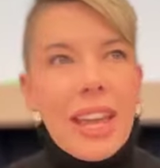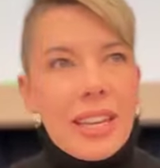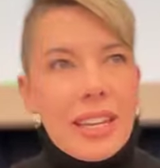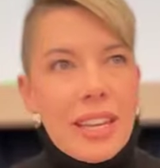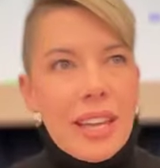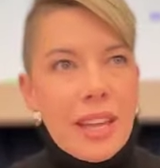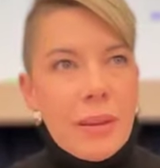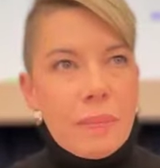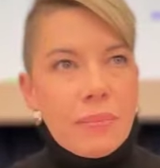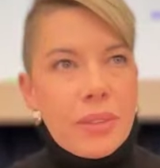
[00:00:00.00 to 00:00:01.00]

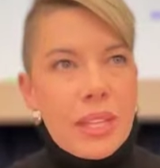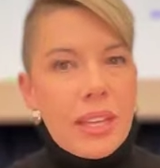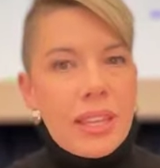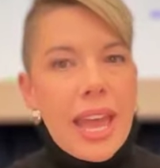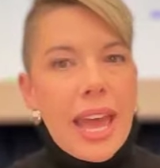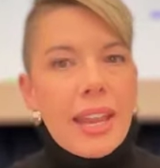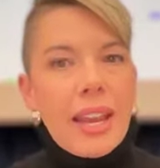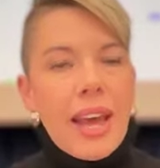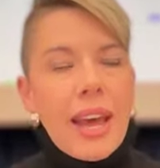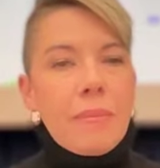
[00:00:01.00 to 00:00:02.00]
that
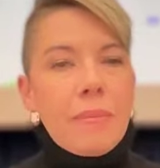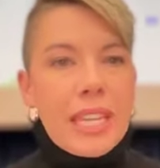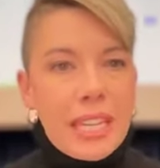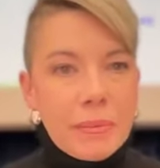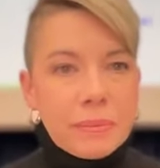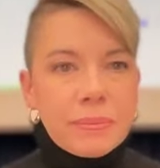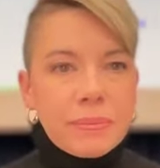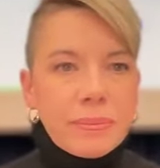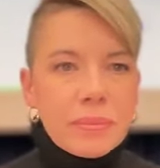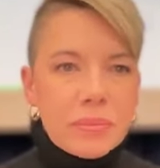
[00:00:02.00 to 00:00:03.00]
meeting.
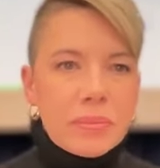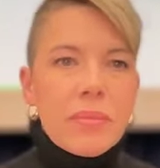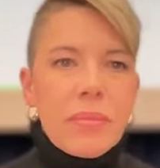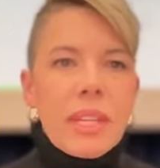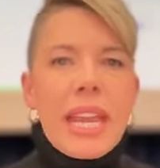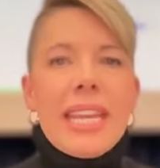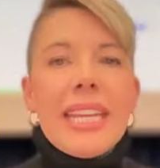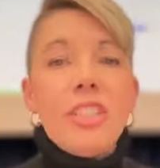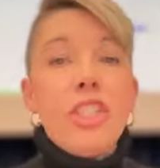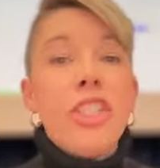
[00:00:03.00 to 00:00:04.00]
It
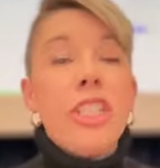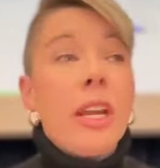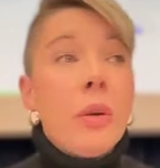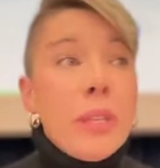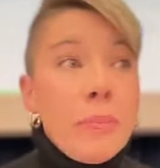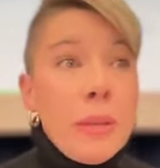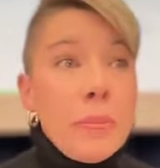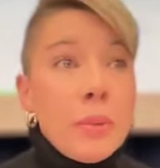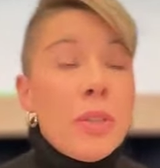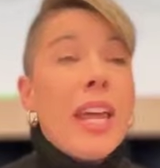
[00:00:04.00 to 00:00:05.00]
can share with
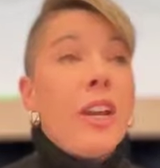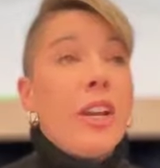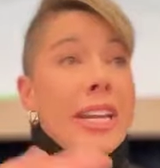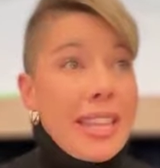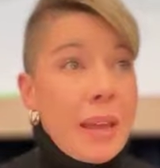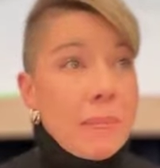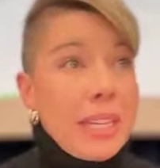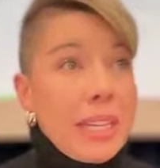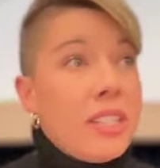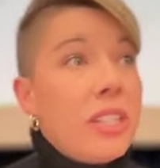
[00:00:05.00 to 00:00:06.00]
people that are in that
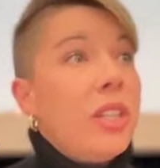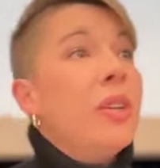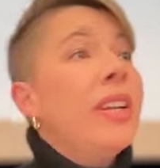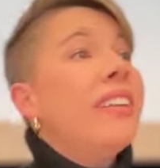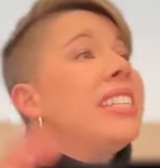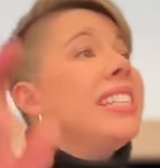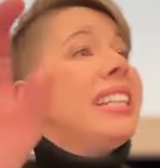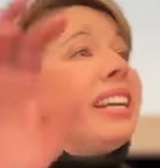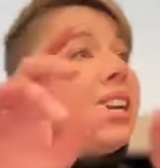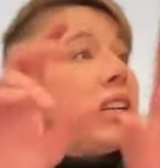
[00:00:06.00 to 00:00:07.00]
meeting. So you don't have to
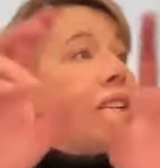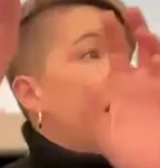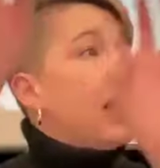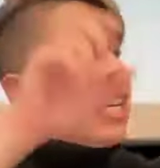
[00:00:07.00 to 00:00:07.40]
sit there and